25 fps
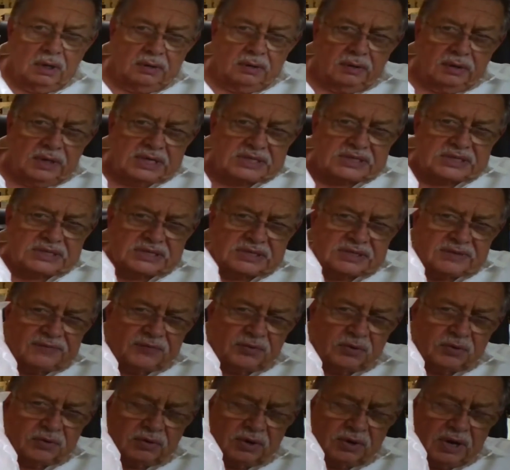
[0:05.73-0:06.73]
This is the
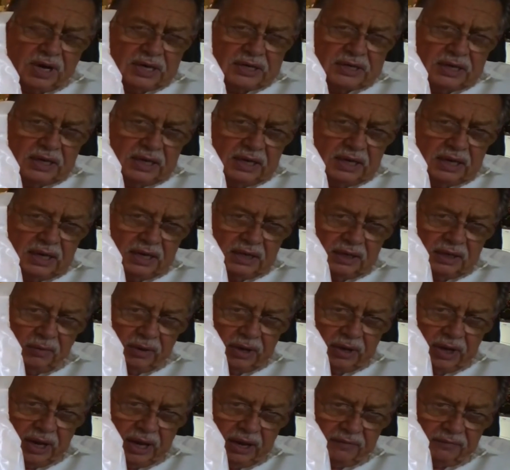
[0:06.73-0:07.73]
food grade DE that
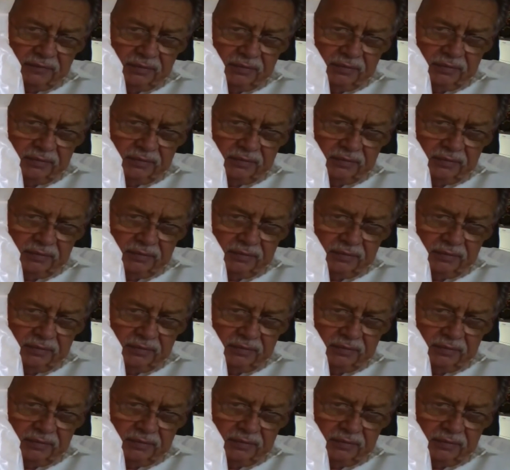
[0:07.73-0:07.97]
we have.